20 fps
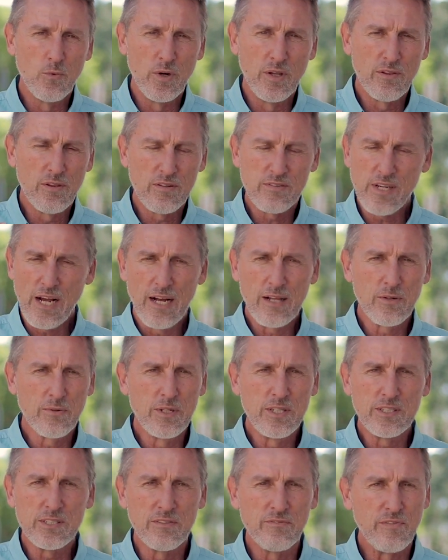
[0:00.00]
with
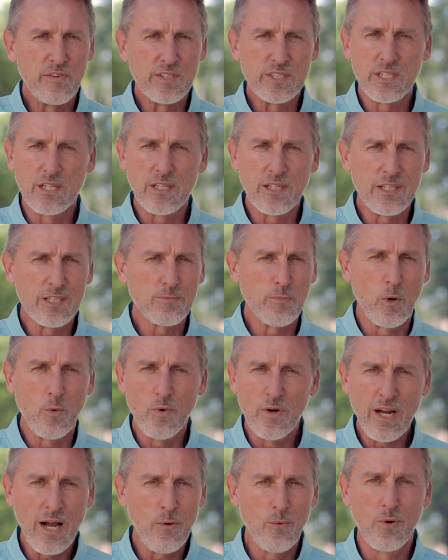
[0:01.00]
salaries and facilities, but
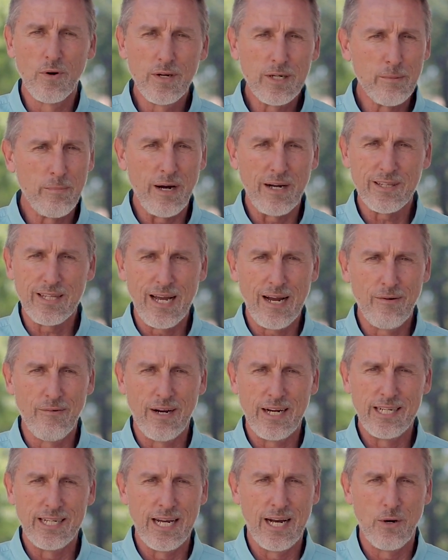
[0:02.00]
we're not worried about that
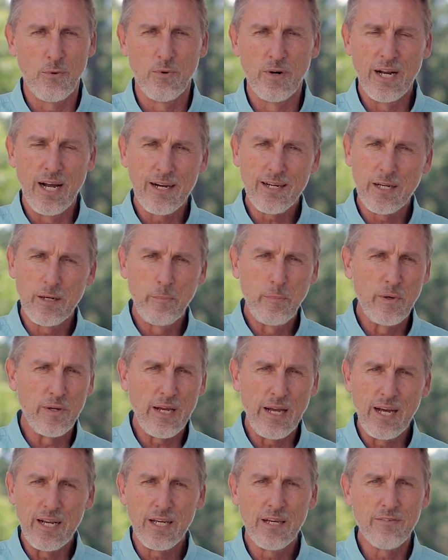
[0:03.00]
right now. We're not going to
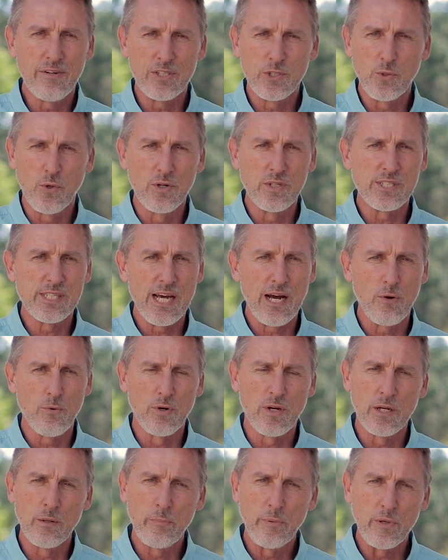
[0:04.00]
put any of it towards
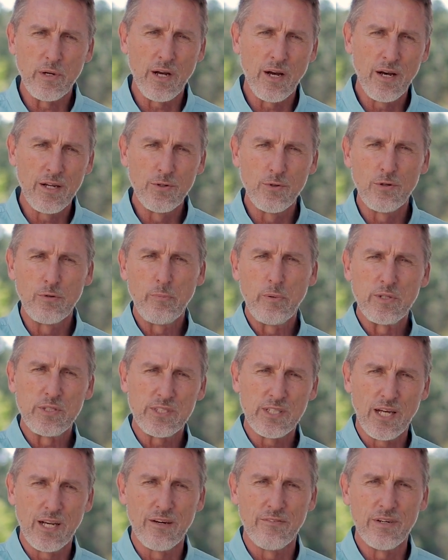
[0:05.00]
that. We're going to put
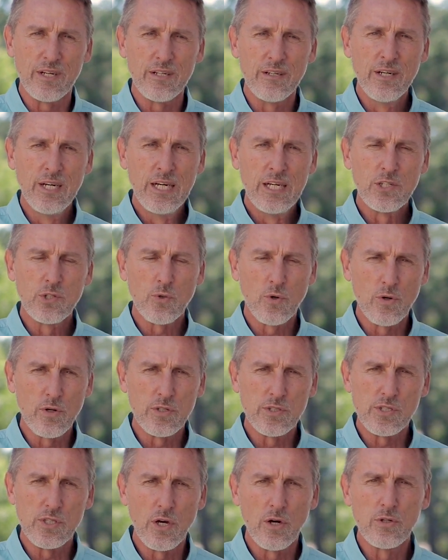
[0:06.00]
100% of it
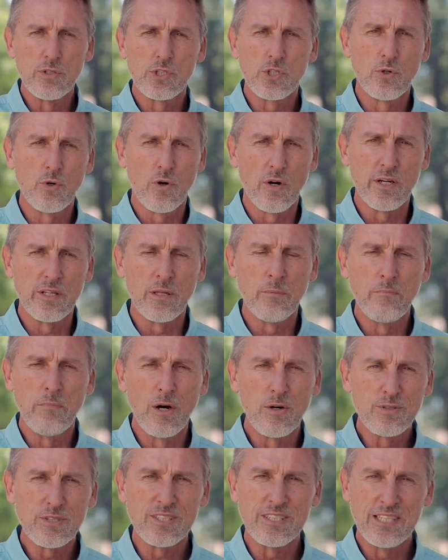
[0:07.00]
towards those who are in the
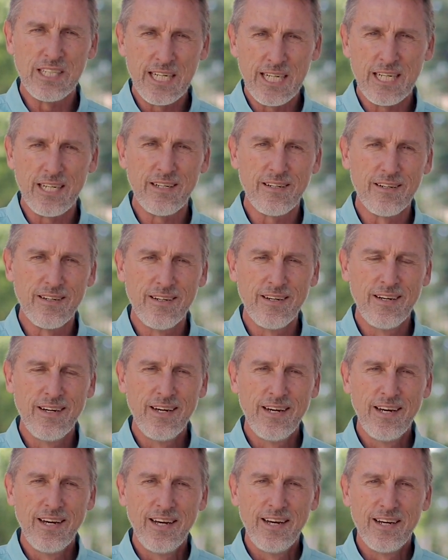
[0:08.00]
most need.
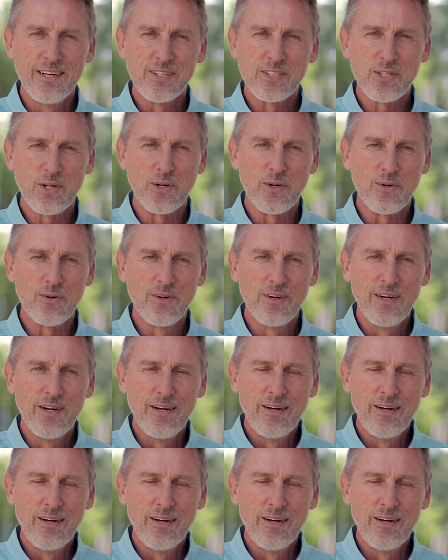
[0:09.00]
So